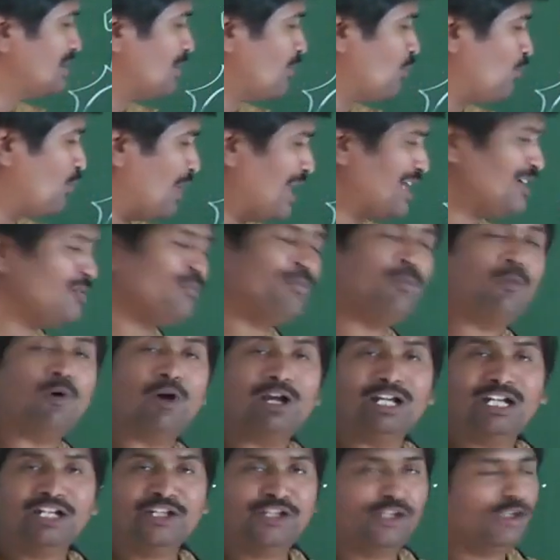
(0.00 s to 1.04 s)
The one
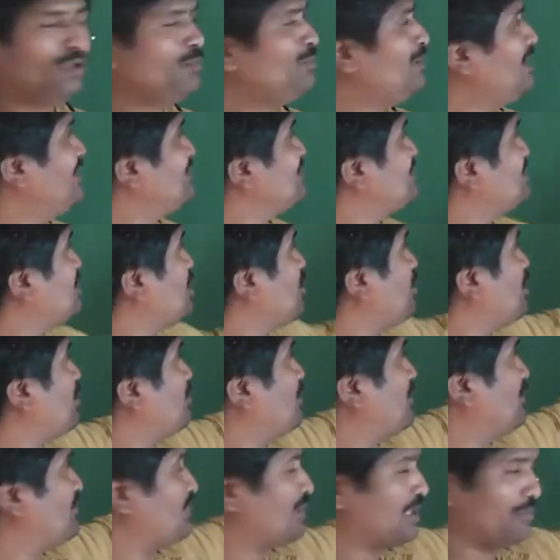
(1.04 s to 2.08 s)
pollen tube is
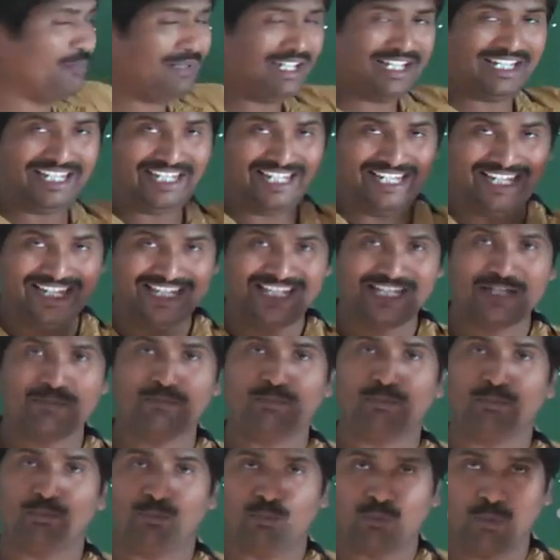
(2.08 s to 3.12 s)
developed from each
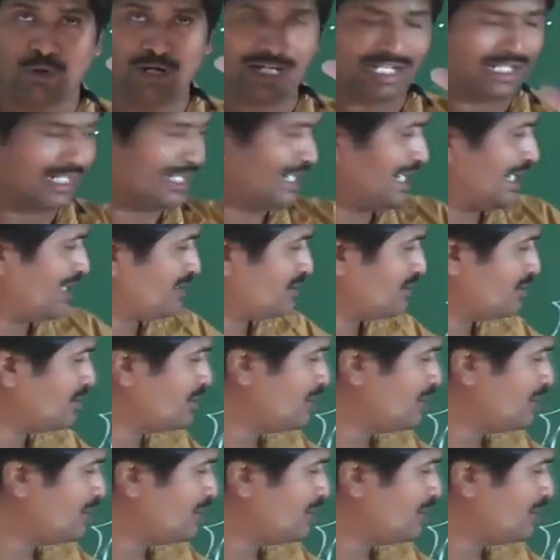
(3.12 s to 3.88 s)
pollen grain.